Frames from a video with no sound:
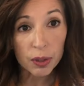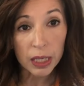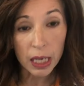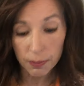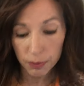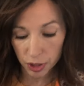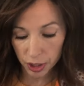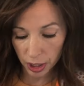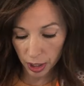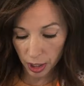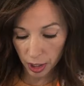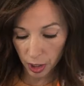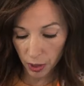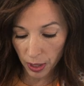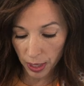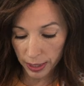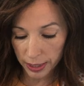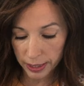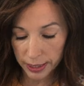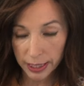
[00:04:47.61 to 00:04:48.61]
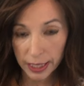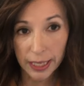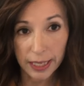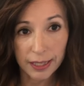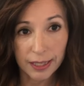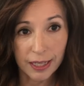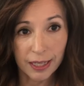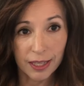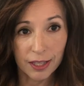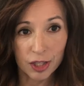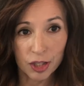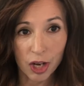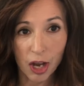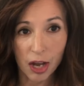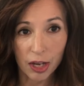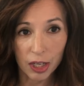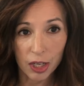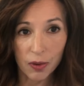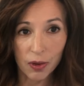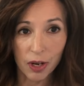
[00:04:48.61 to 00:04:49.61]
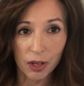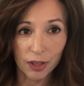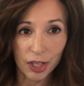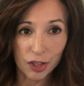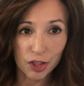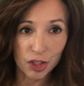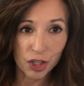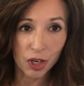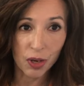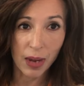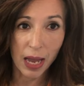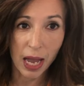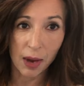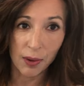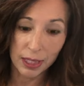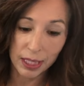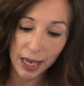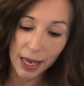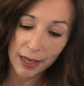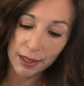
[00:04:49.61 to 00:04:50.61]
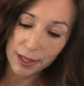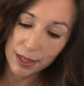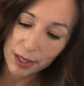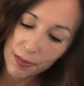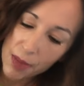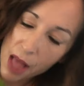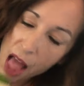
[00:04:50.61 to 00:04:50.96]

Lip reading: I'm just gonna go ahead and dig into this taco, and I'll let you know how it tastes.